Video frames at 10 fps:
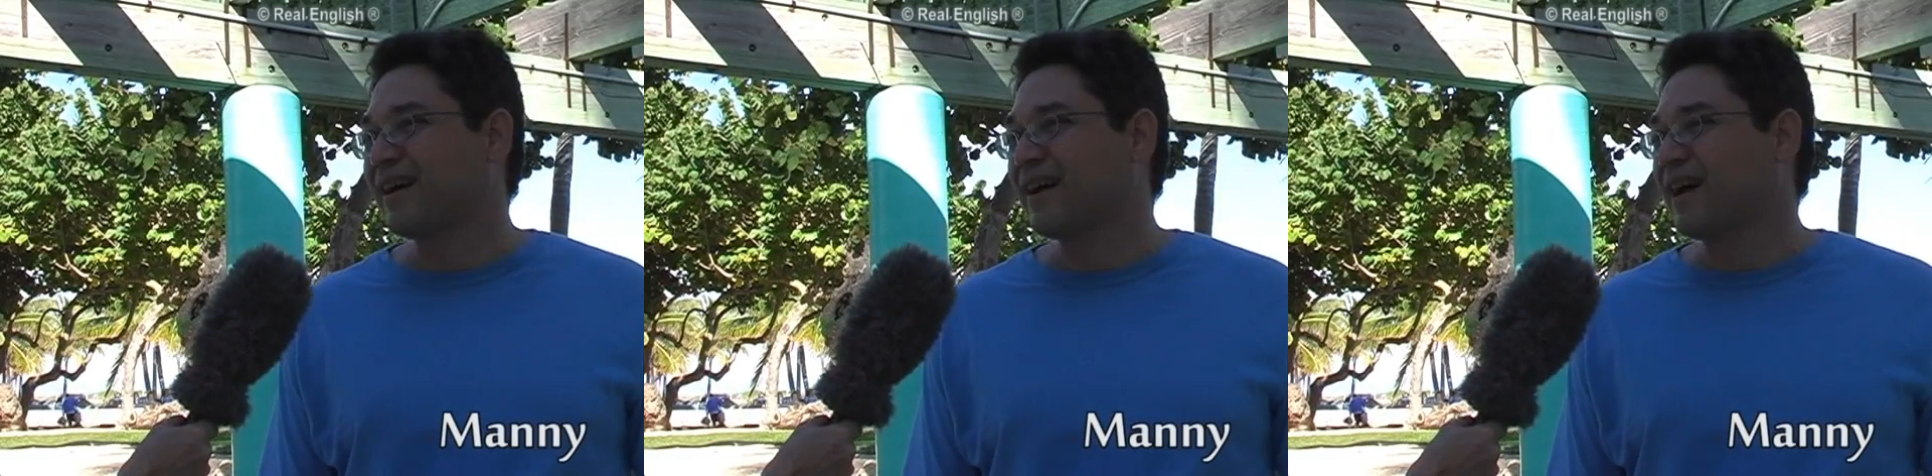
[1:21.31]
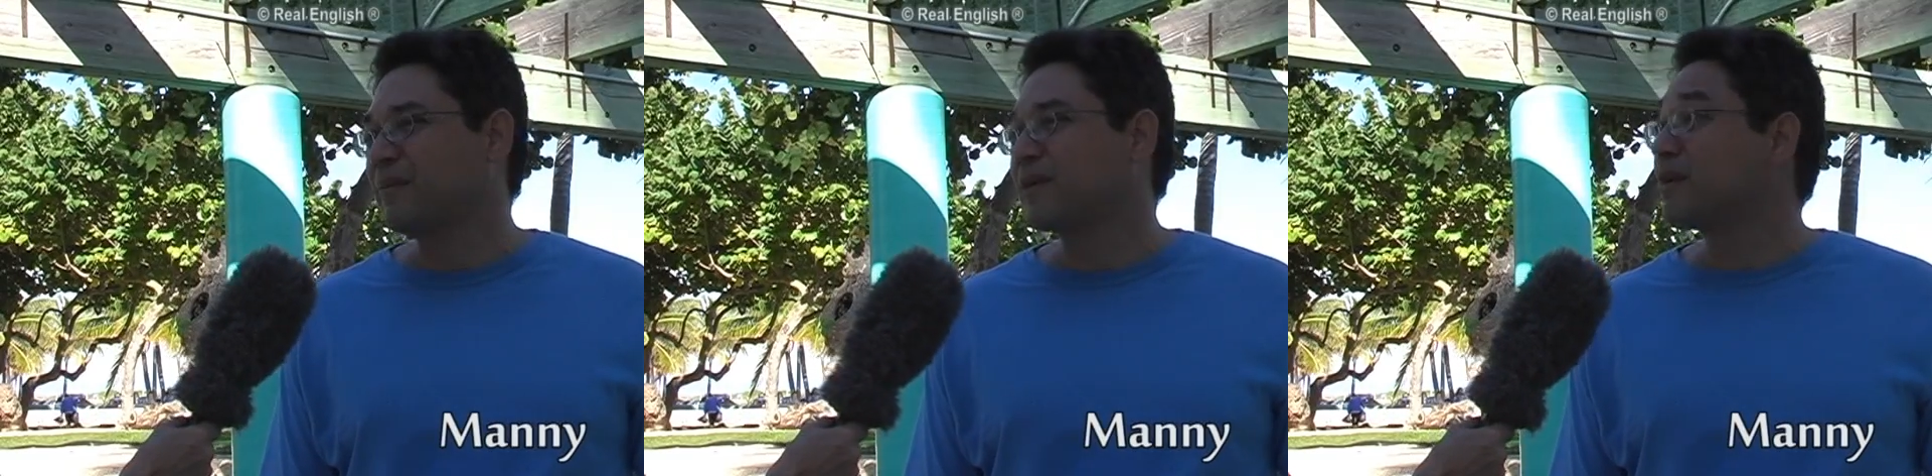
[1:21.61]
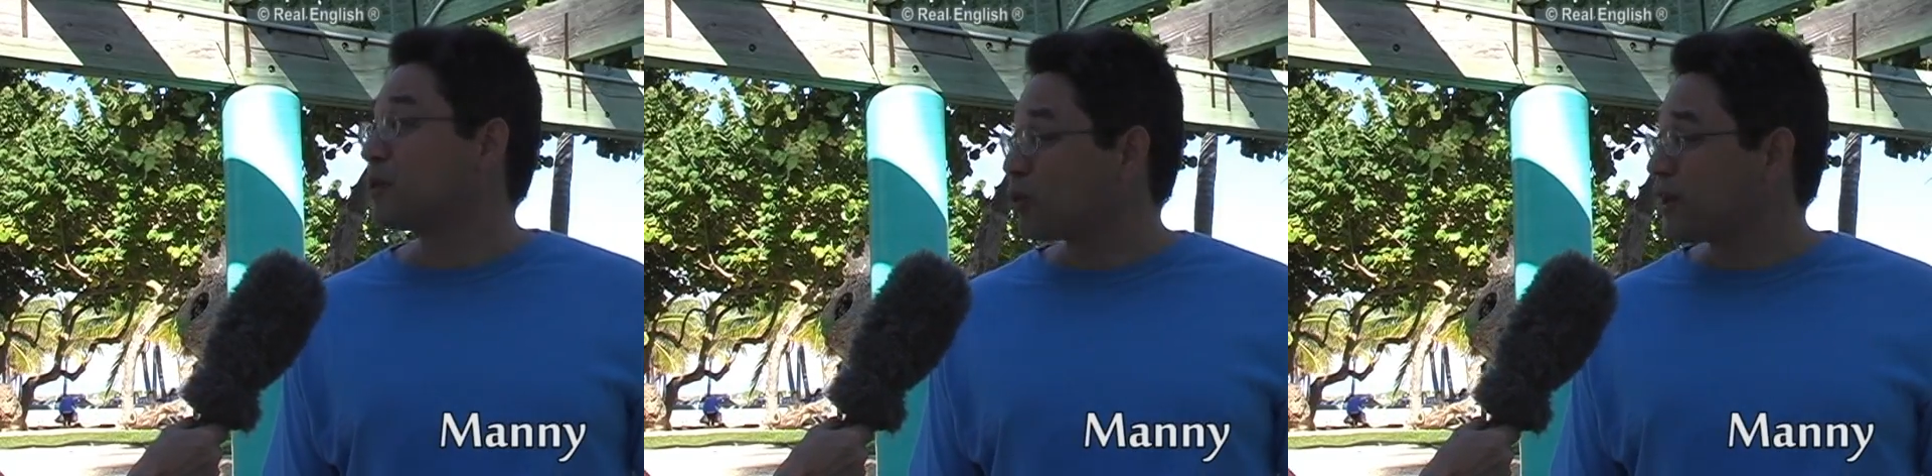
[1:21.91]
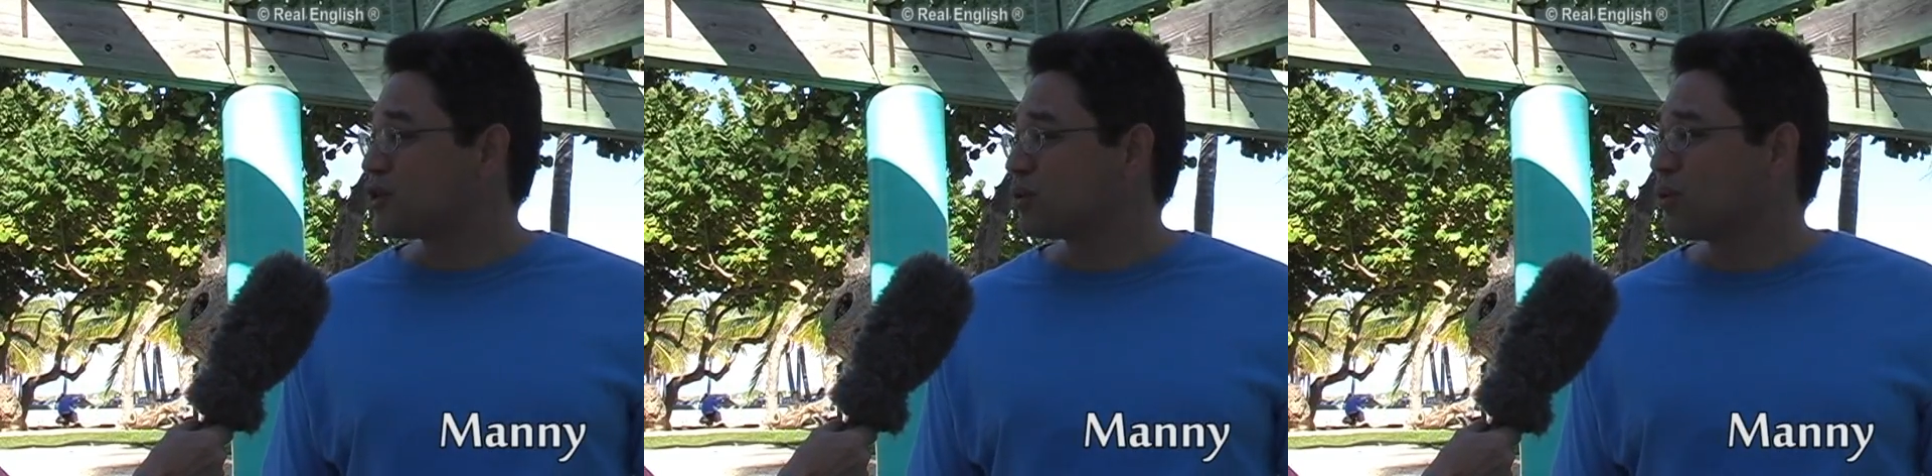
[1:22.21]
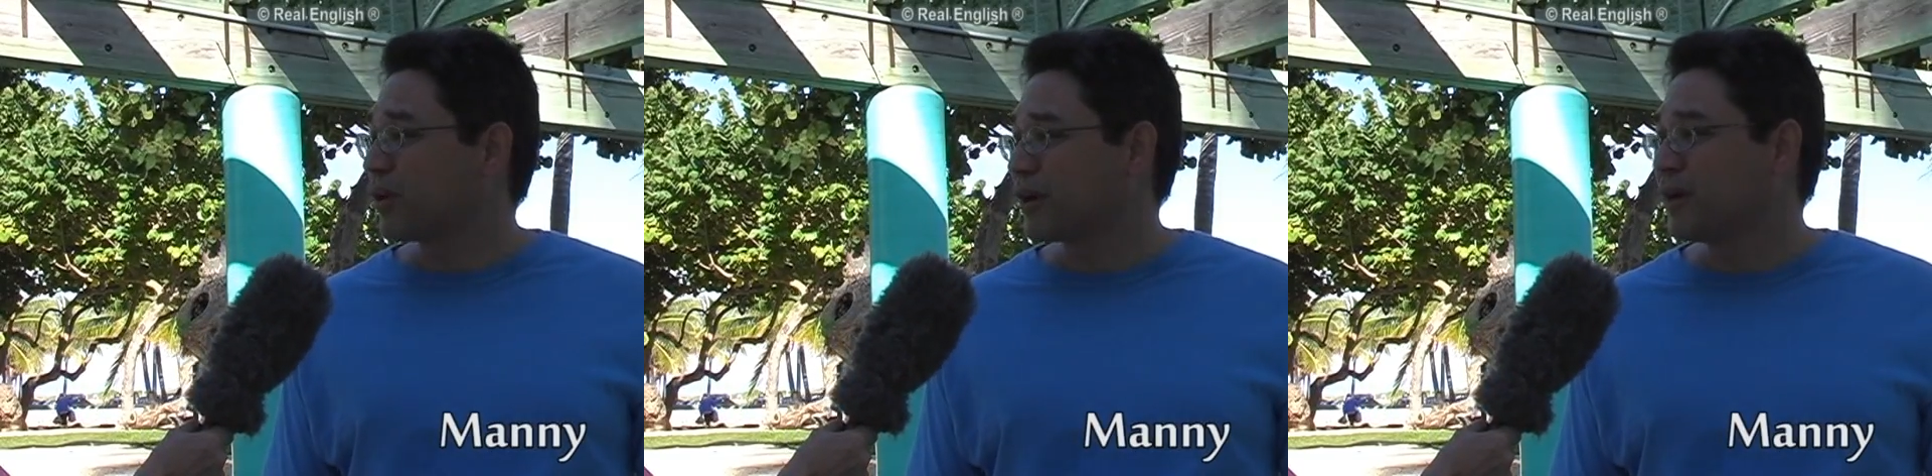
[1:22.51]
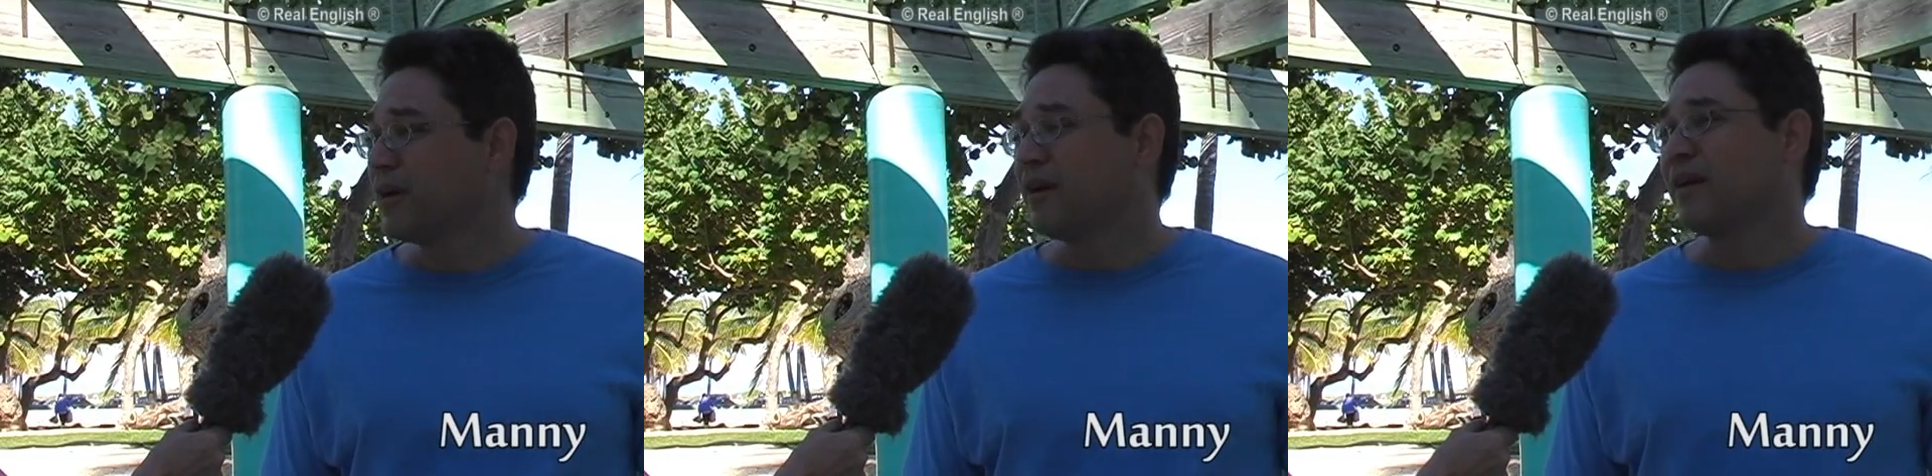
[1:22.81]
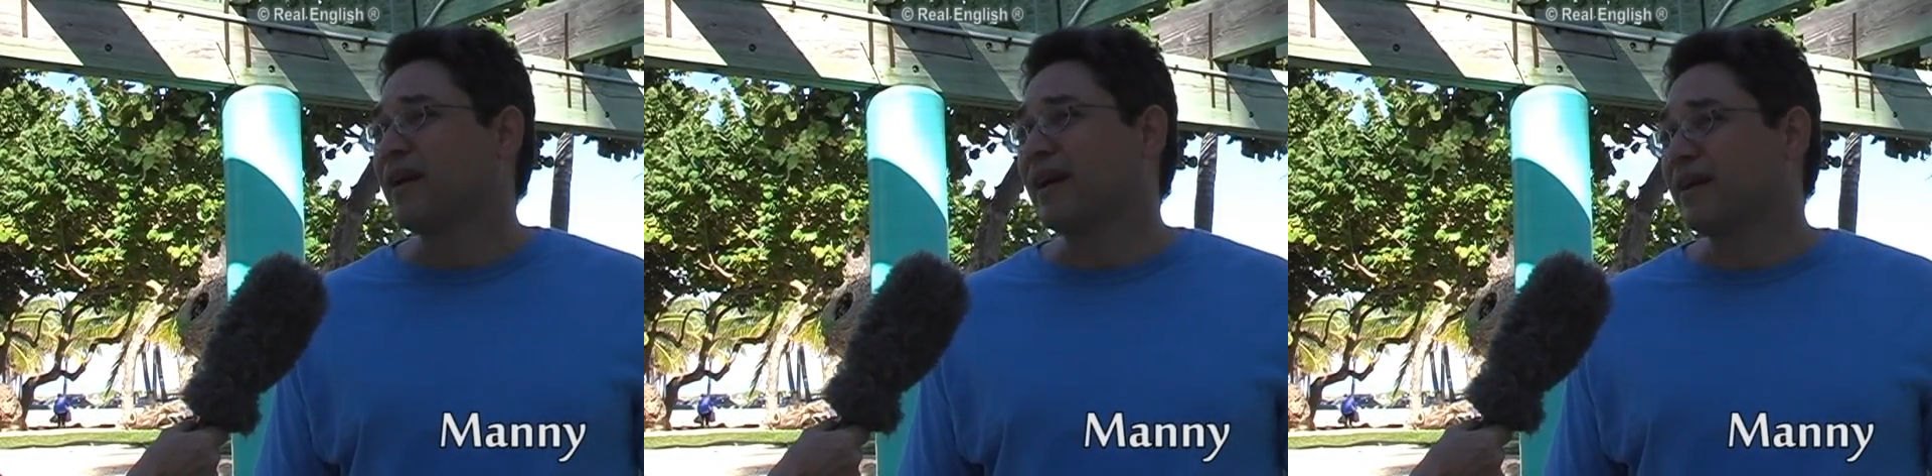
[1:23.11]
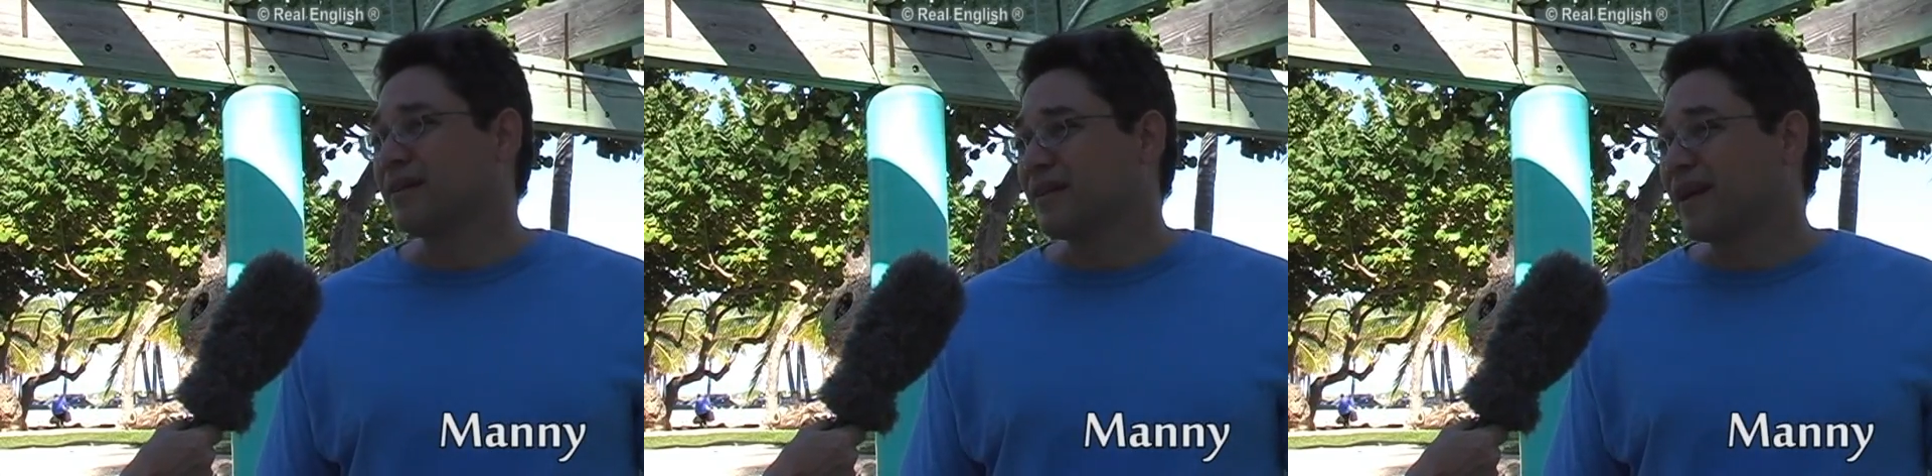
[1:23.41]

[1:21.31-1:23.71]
I'm an immigration lawyer, and